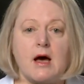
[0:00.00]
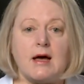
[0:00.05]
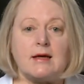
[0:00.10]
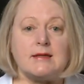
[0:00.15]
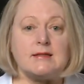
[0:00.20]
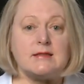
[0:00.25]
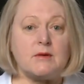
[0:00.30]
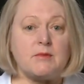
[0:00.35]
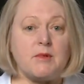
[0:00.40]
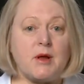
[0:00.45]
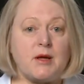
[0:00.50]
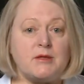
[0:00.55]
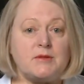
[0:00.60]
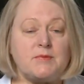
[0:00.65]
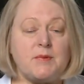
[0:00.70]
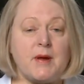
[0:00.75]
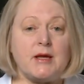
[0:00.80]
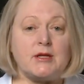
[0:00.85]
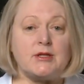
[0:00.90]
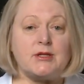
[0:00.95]
Uh, sometimes
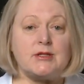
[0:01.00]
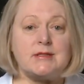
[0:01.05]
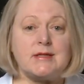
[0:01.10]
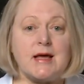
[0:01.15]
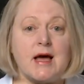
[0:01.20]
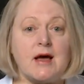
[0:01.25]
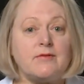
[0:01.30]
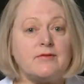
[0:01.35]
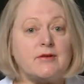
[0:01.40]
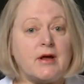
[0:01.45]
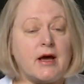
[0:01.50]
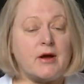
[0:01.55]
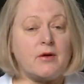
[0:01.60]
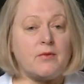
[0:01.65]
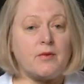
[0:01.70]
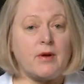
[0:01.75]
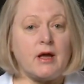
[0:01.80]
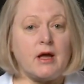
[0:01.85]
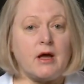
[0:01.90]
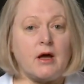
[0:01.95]
patients have
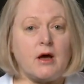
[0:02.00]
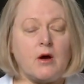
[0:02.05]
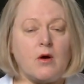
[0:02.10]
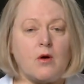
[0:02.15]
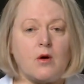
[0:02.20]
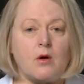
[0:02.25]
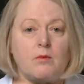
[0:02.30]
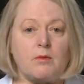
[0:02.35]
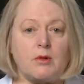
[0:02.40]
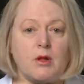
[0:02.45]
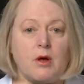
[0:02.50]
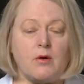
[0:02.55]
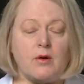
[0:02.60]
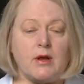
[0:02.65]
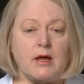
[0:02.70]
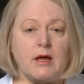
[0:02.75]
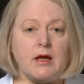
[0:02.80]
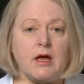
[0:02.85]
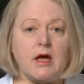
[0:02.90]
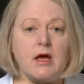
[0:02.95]
diarrhea or
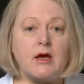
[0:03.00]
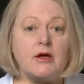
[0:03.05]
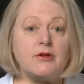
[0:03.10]
bloating